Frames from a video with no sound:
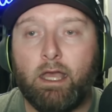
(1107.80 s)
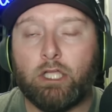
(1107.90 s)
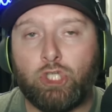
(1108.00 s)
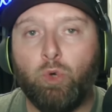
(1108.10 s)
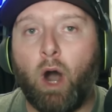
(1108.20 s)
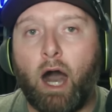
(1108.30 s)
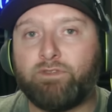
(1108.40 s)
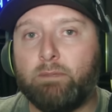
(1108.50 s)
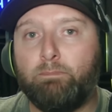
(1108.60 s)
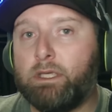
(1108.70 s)
Too
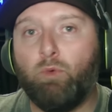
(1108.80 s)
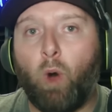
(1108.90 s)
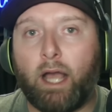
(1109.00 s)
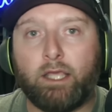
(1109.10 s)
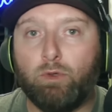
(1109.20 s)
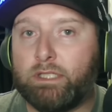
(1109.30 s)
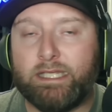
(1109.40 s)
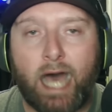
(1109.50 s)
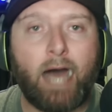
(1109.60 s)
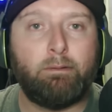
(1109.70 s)
often, BYU did
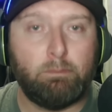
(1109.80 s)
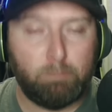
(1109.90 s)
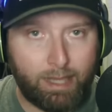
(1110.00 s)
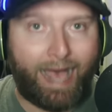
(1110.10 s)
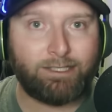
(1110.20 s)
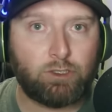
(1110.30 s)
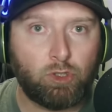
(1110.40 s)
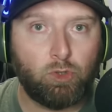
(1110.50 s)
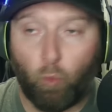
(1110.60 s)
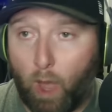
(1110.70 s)
not
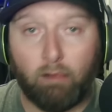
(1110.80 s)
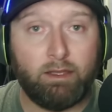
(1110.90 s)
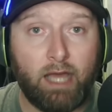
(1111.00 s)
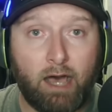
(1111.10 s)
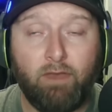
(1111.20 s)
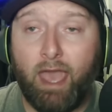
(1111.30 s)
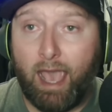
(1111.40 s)
plaster well enough,